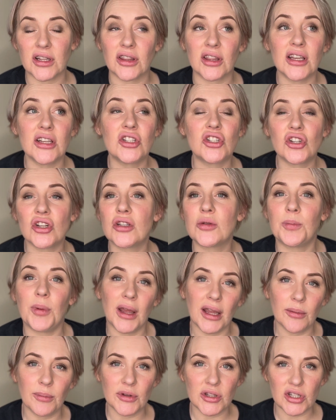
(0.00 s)
There's just
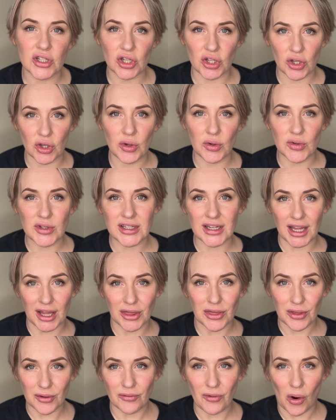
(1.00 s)
pigments used
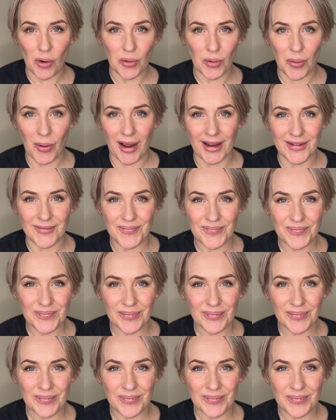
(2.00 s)
in the wrong way.